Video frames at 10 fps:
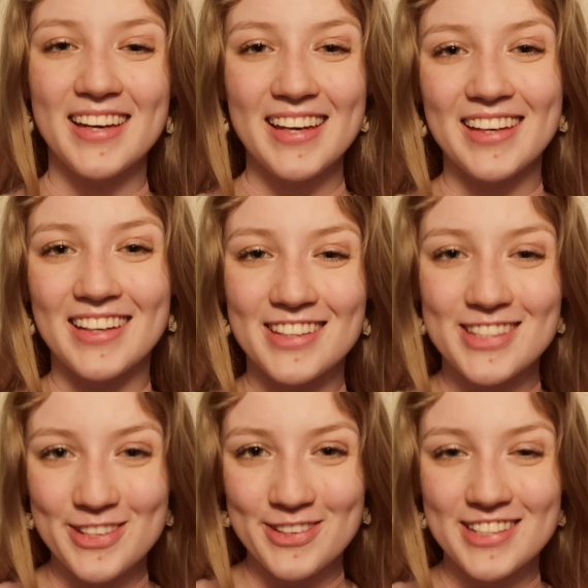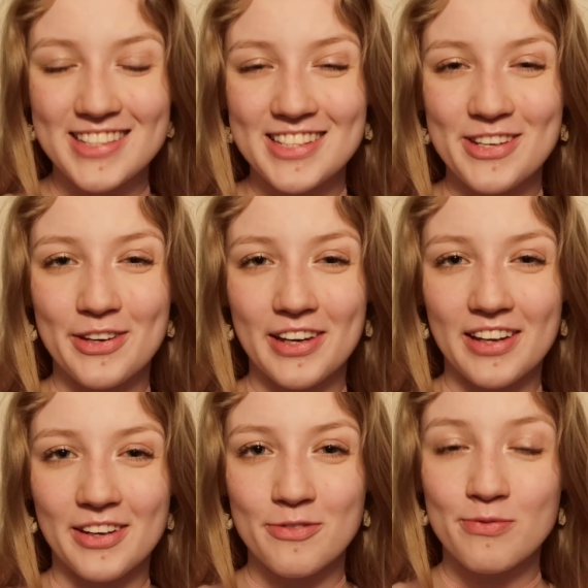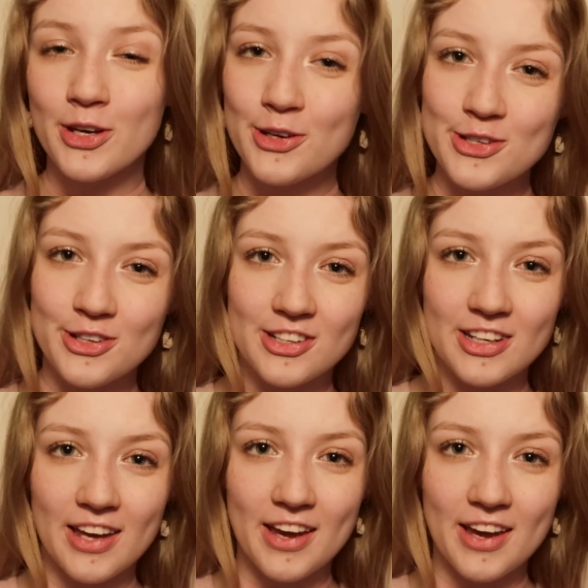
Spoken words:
Hey, it's so good to see you again. How are you doing today?